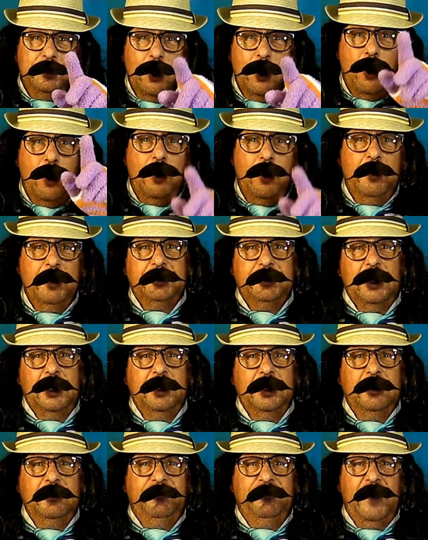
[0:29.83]
You're a
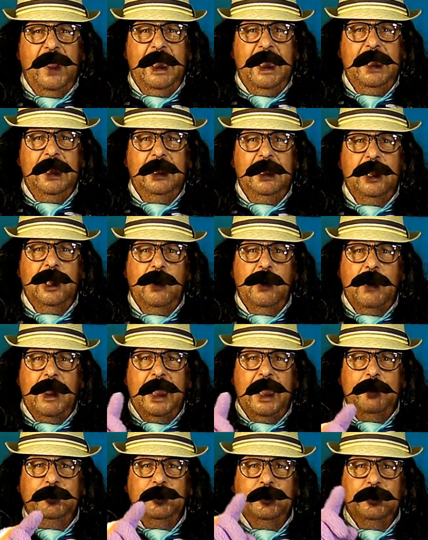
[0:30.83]
jolly good fellow,
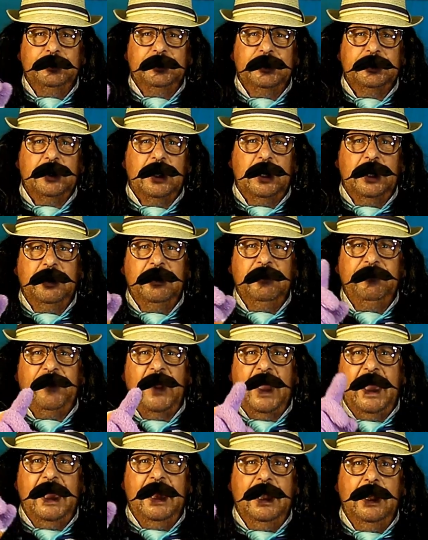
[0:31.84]
Abdul's a jolly good
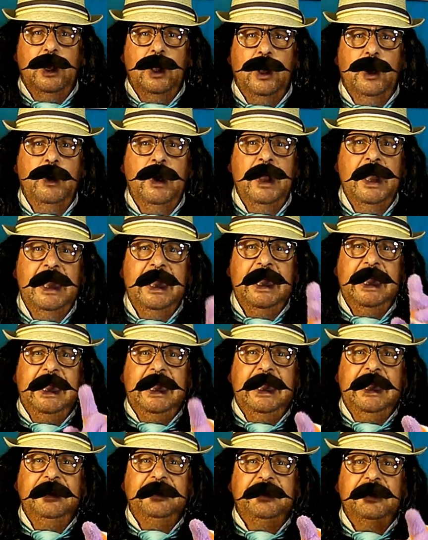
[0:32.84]
fellow,
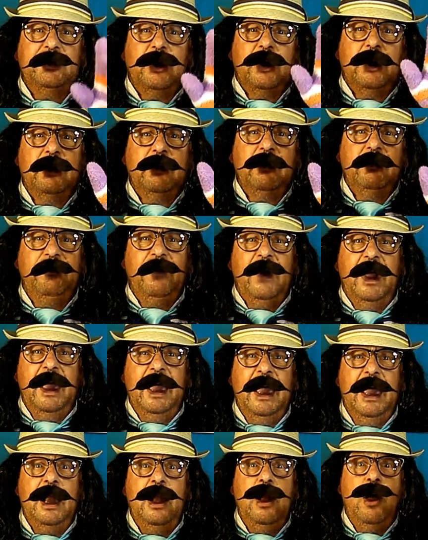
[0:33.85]
he's a jolly good
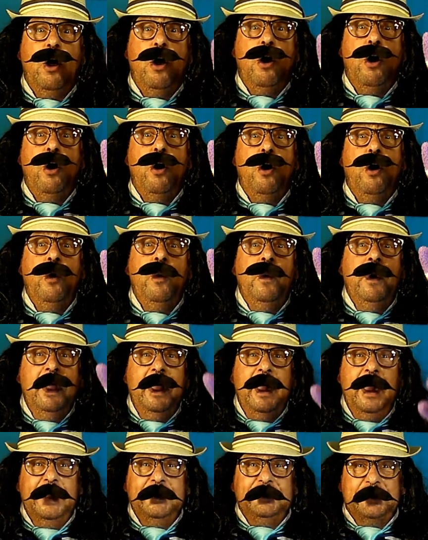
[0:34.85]
fellow,
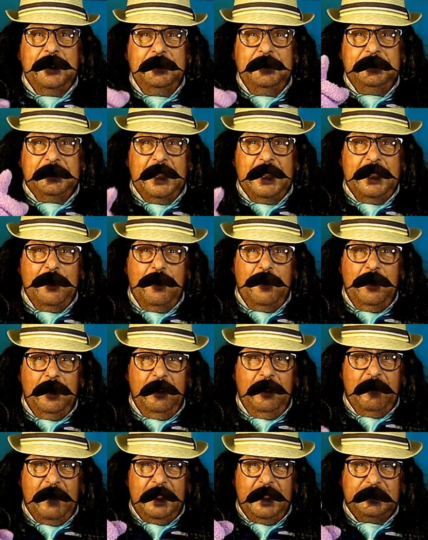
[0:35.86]
and so say
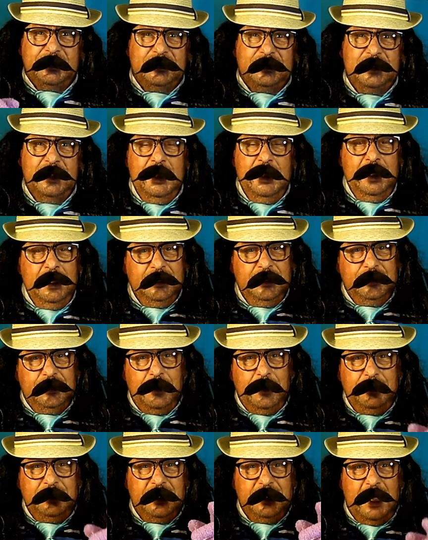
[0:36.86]
all of us,
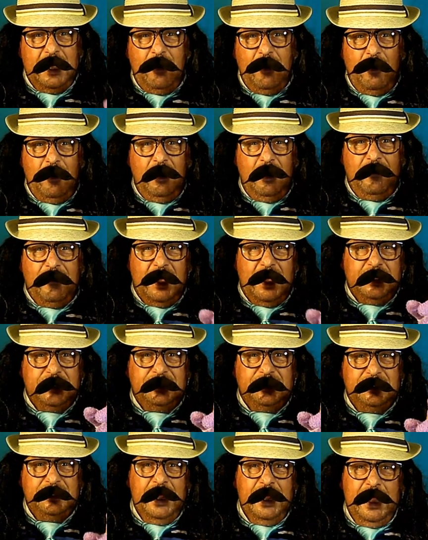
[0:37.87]
so say all of
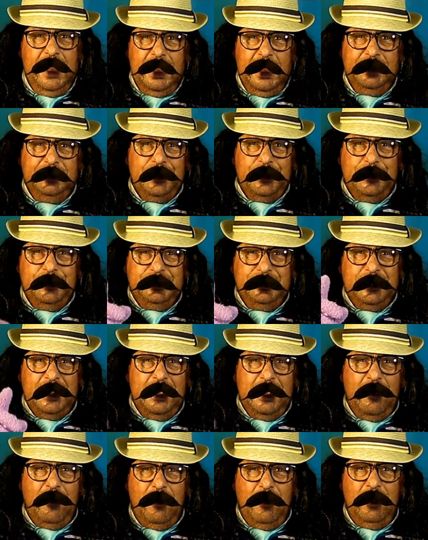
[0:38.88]
us, and so
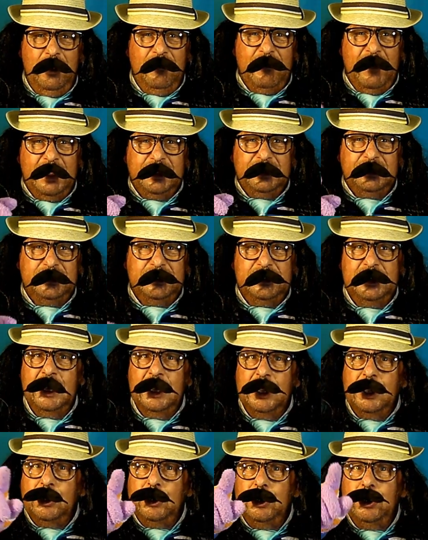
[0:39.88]
say all of us.
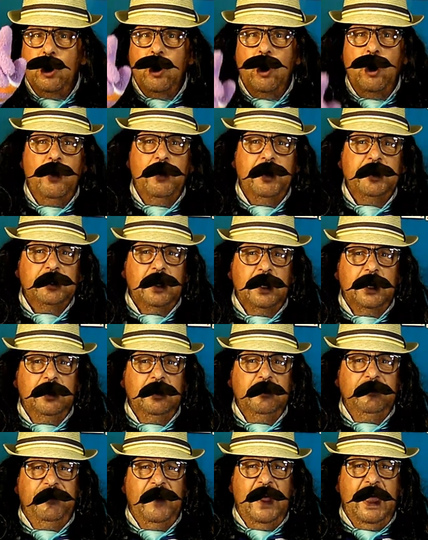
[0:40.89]
You're a
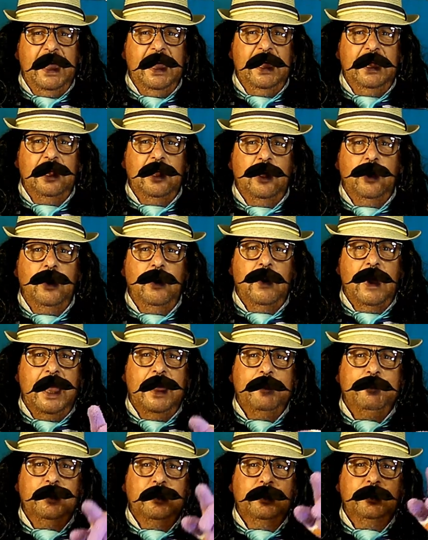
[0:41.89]
jolly good fellow,
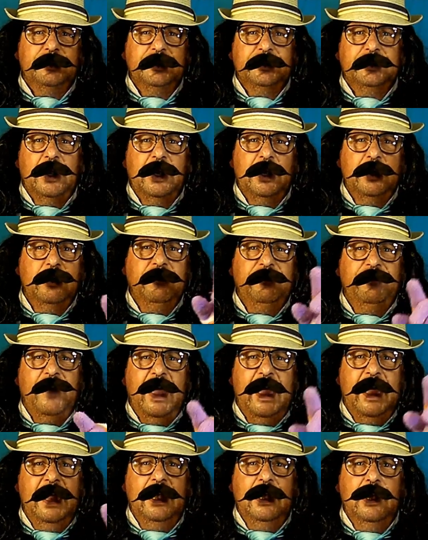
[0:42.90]
Abdul's a jolly good
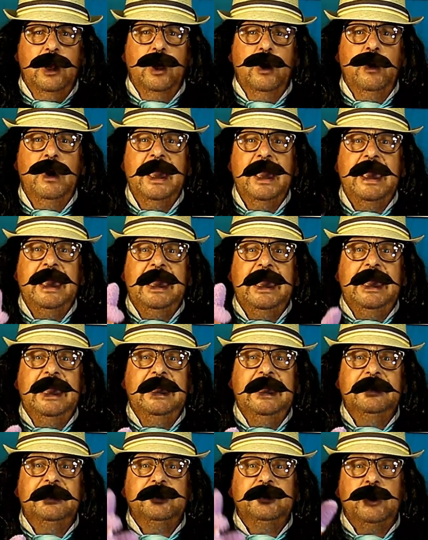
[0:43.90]
fellow,
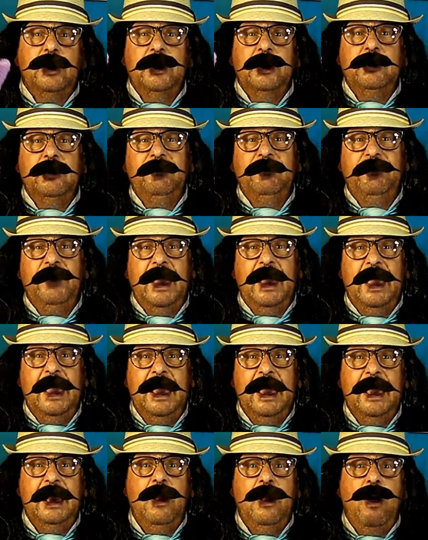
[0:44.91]
he's a jolly good
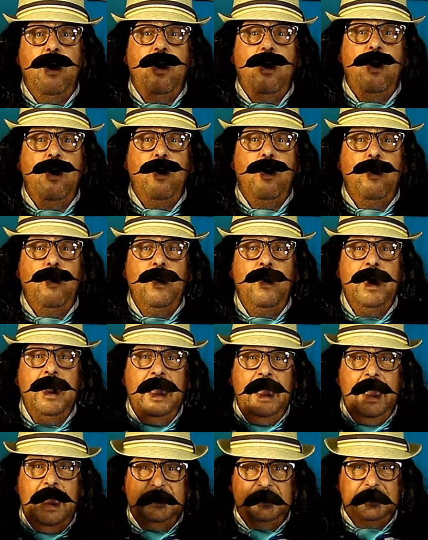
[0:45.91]
fellow,
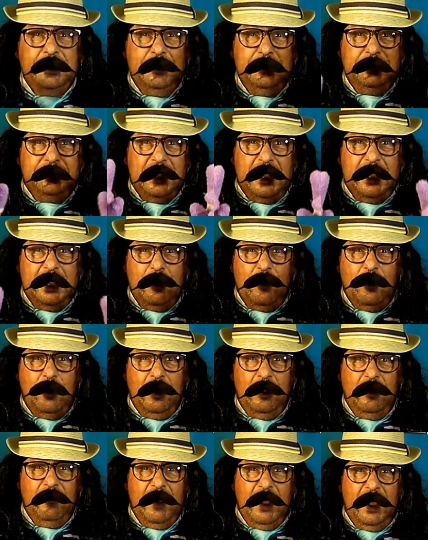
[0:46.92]
and so say
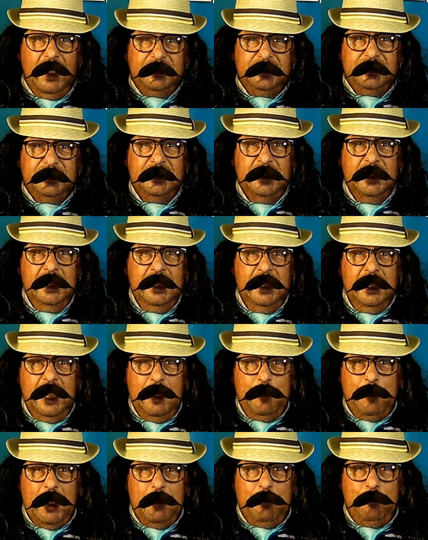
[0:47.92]
all of us.
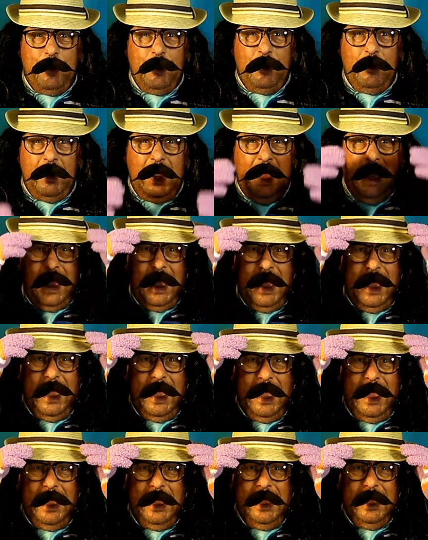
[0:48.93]
Hip hip
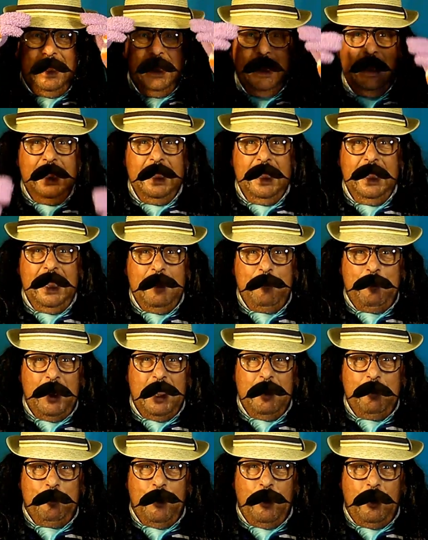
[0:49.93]
hooray, hip
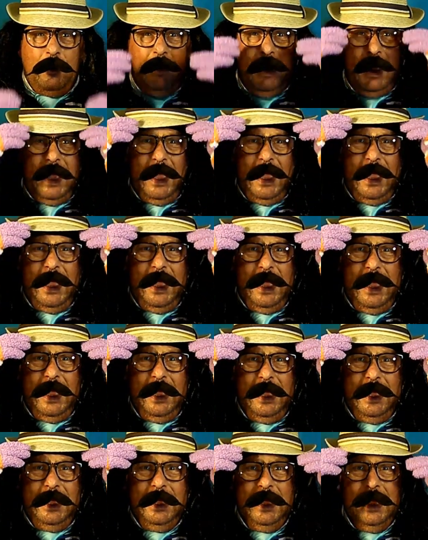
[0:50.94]
hip
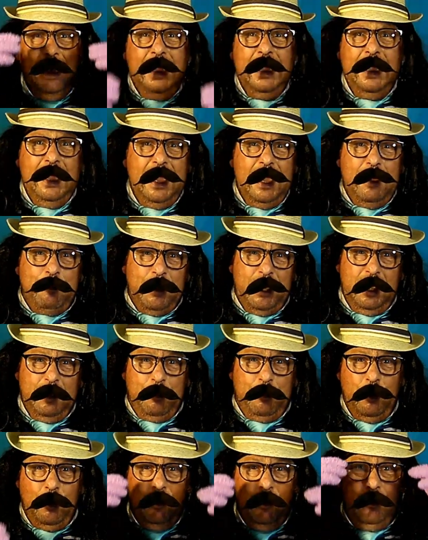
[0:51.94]
hooray, hip
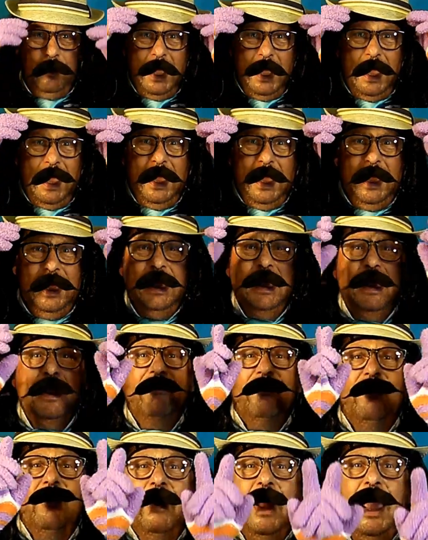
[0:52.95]
hip hooray
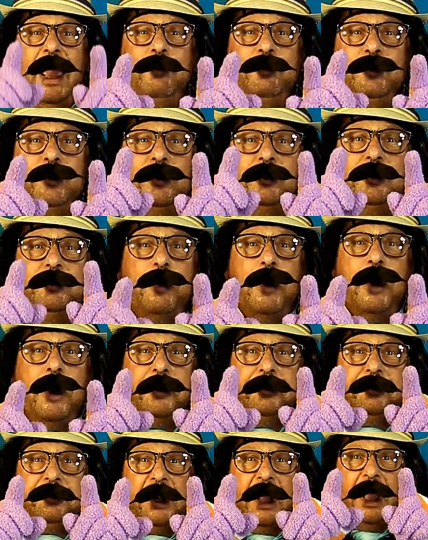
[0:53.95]
for Abdul's
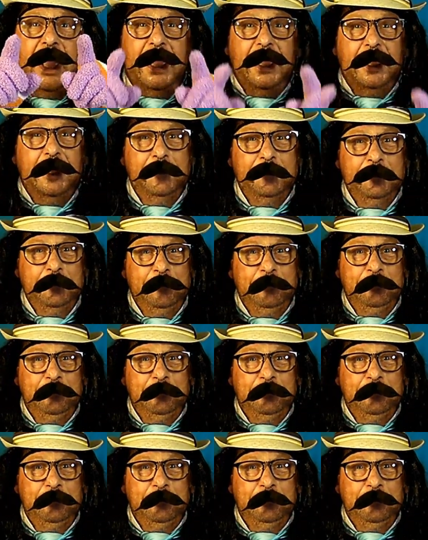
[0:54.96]
birthday.